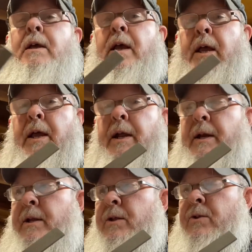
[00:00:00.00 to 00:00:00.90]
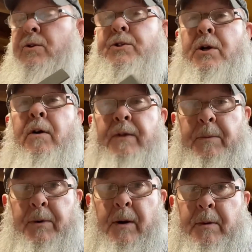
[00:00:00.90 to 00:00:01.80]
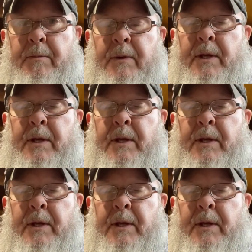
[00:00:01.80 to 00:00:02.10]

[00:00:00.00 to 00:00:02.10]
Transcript: and you'll solve that problem.